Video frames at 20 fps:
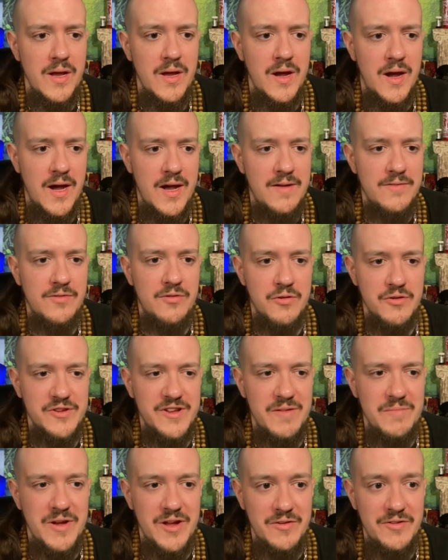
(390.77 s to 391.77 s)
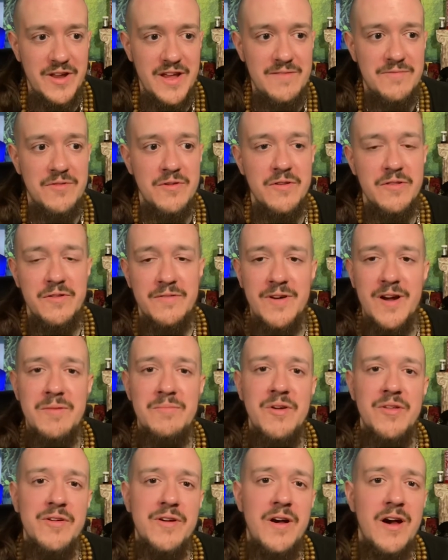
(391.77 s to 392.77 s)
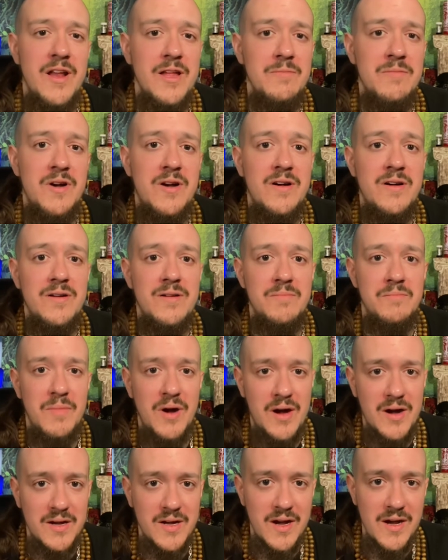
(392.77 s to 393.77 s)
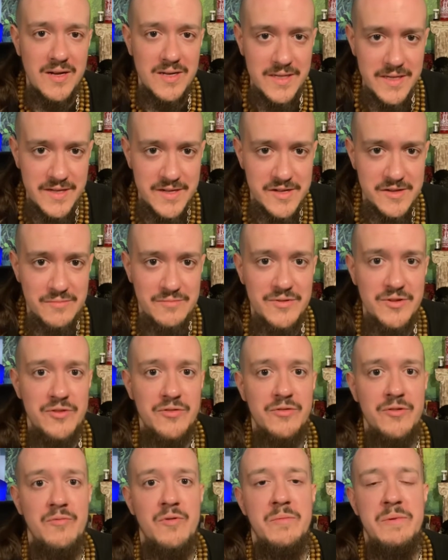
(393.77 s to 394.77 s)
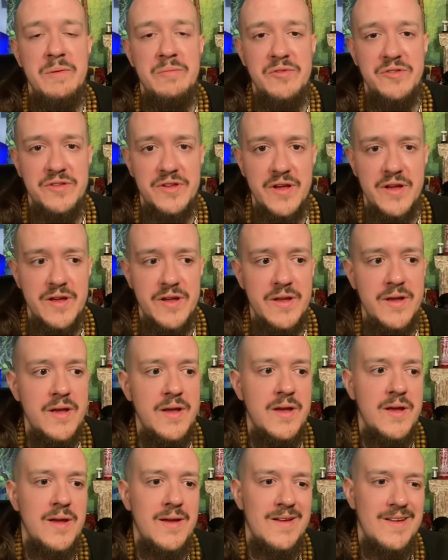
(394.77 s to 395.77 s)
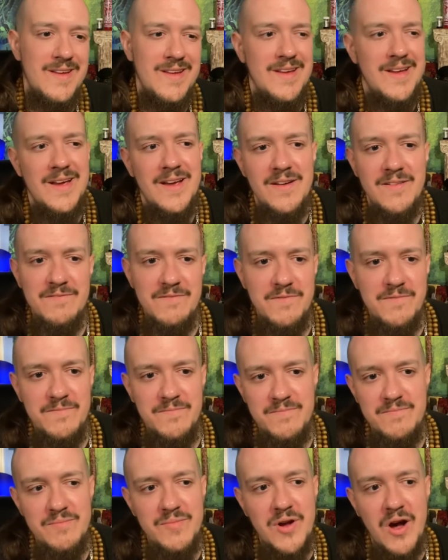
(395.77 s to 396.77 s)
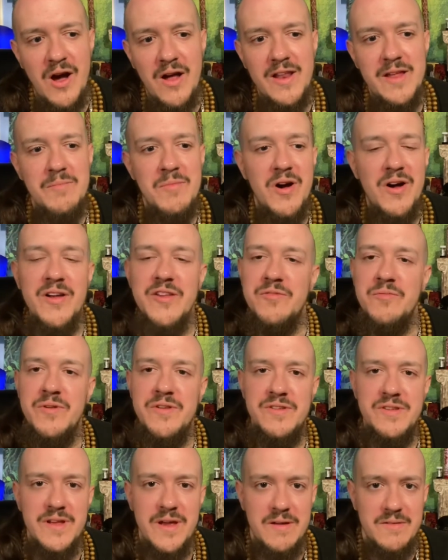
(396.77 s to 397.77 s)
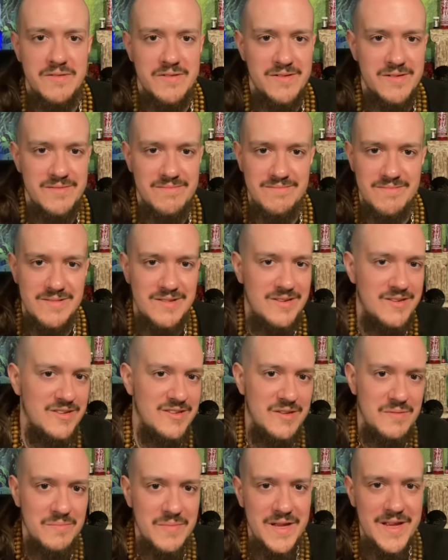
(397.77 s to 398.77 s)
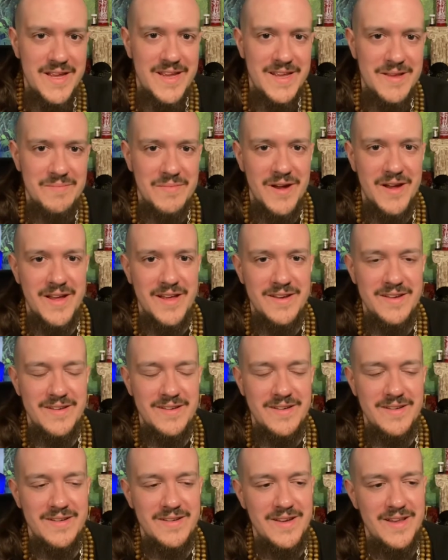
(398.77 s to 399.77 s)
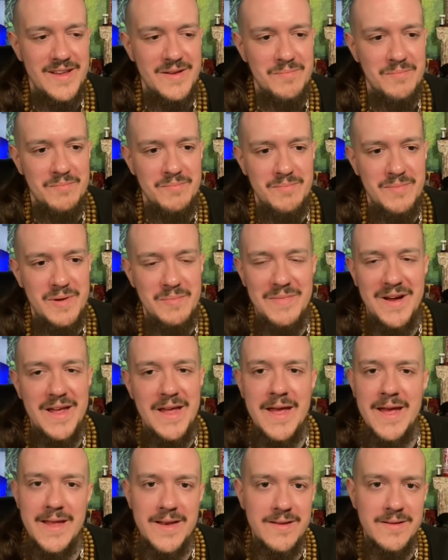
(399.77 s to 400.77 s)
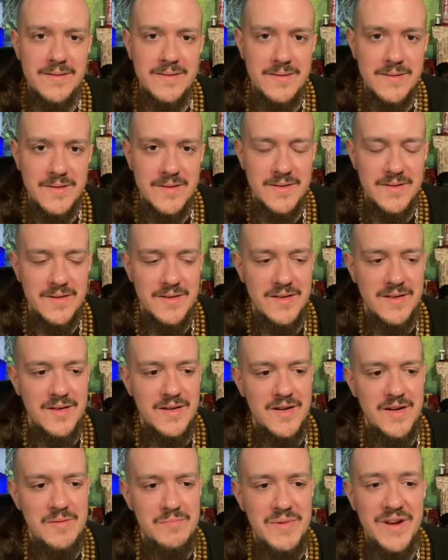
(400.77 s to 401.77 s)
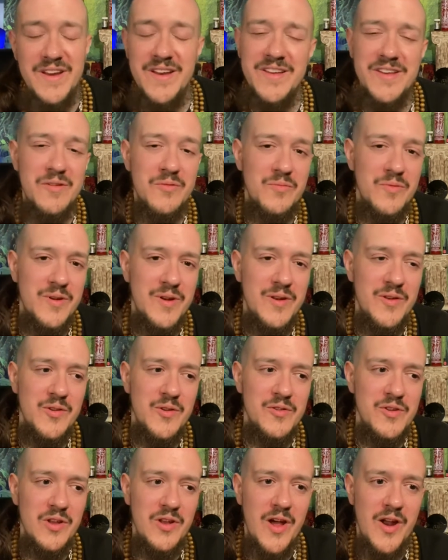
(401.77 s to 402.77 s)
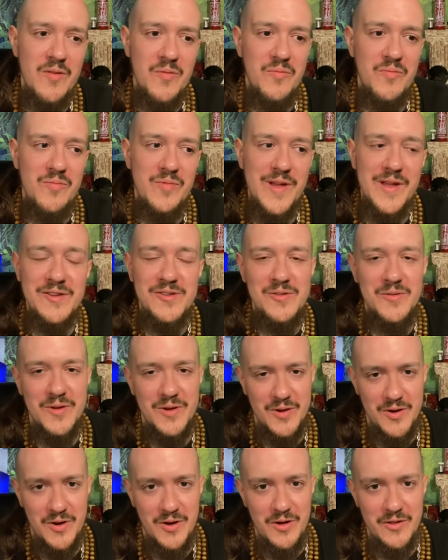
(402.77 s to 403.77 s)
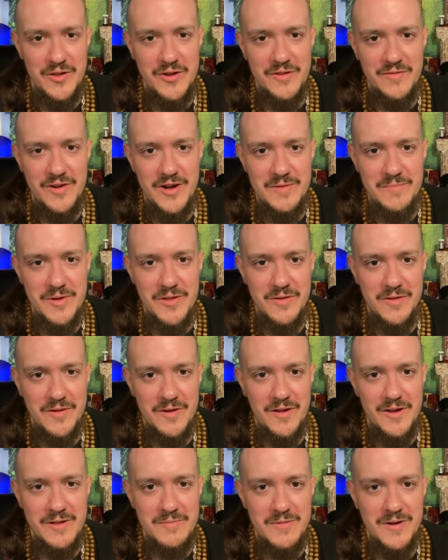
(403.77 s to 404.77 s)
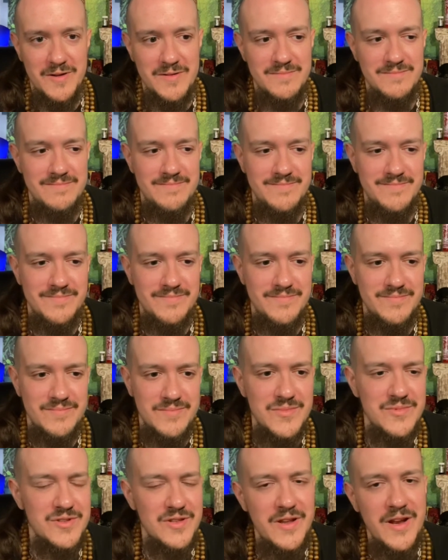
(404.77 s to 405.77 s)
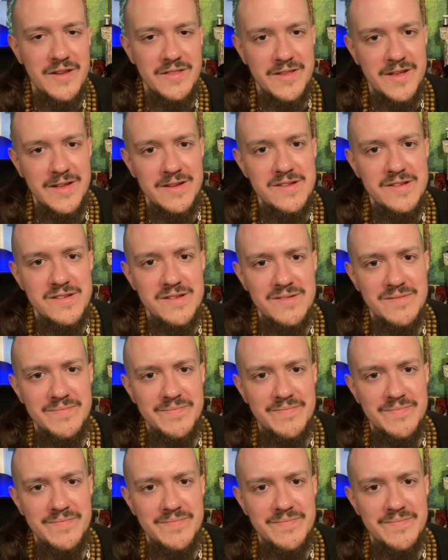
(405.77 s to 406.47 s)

I, of course, have my own name for her, the Divine Mother Kali Ma. Ma Kali is usually what people say. Kali Ma is what sounds good to me in my in in my head, um, but it doesn't. There's a lot of things you can call the Divine Mother Kali Ma. There's a lot of things.